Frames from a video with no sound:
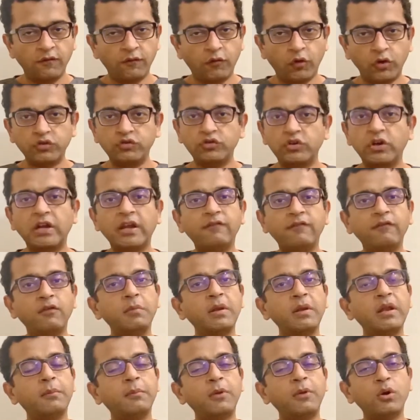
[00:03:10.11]
Fortunately,
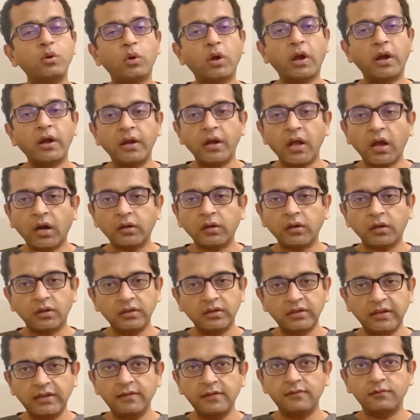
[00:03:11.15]
we've been able to
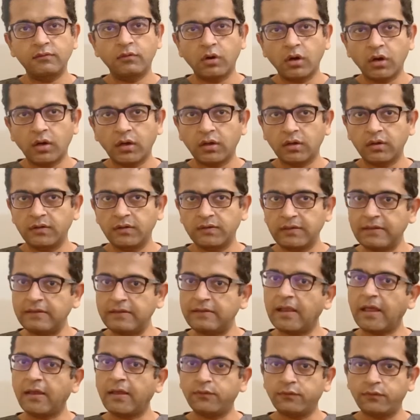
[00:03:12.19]
conduct these work
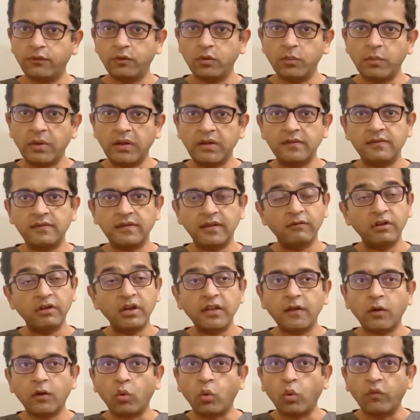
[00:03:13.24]
since last few months, even
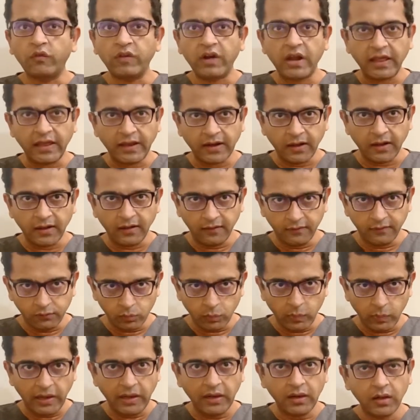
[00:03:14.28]
in the COVID era
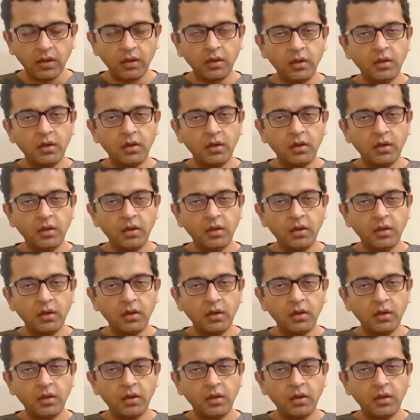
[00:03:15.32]
as well,